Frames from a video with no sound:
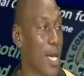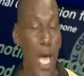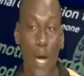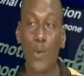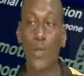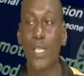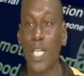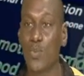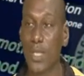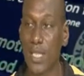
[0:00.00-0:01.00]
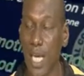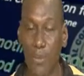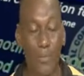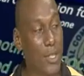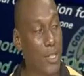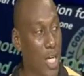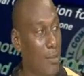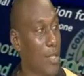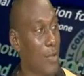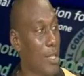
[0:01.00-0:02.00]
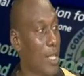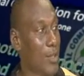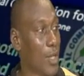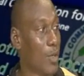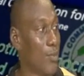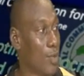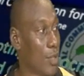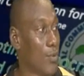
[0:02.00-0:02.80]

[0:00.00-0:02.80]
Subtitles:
I will start with the chairman for the National Commission for